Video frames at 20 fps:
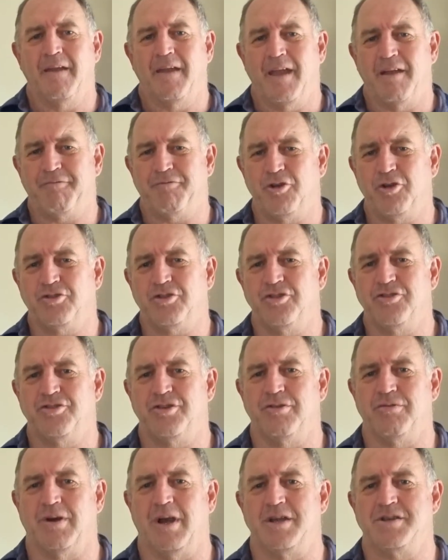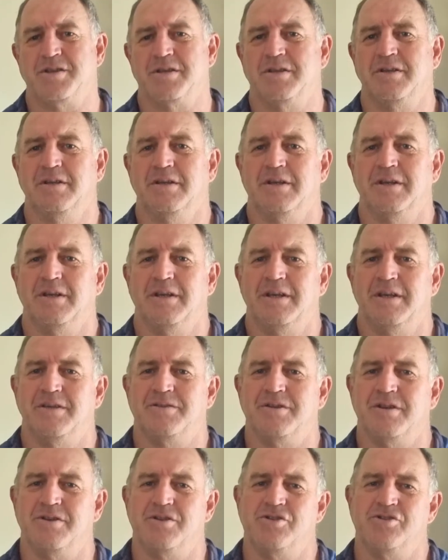Our first consideration
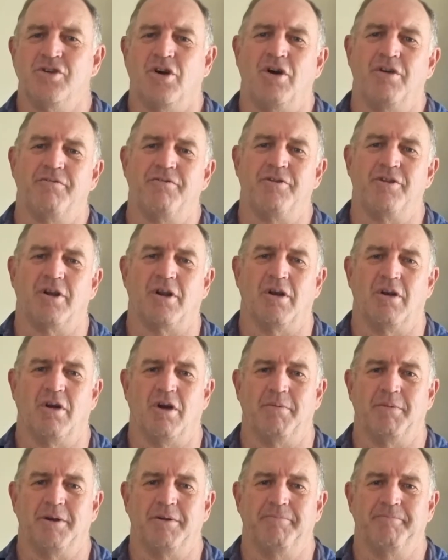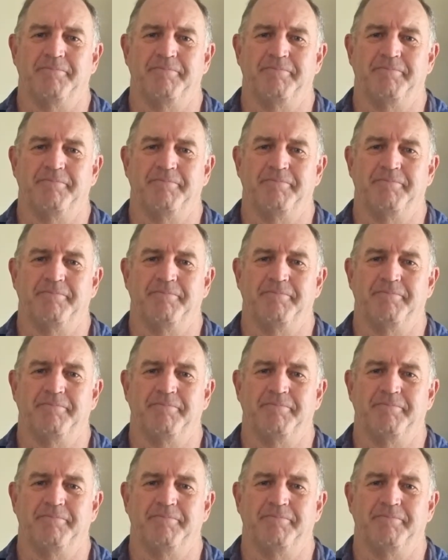is to design for the climate.